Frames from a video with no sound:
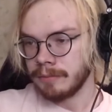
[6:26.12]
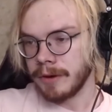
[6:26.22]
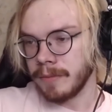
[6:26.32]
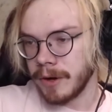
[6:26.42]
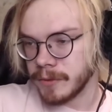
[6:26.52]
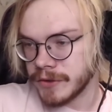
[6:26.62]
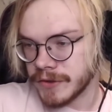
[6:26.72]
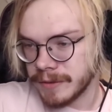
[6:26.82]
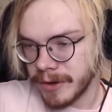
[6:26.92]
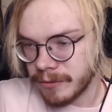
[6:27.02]
My mom was
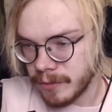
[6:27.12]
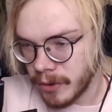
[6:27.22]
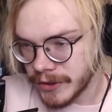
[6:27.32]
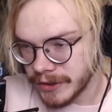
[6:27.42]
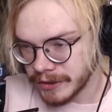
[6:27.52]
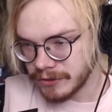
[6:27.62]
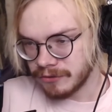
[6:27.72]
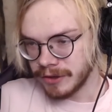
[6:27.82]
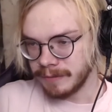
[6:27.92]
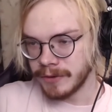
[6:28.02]
just in my room watching the
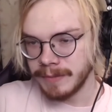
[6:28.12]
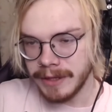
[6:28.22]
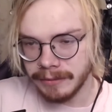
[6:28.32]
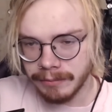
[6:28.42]
stream with me.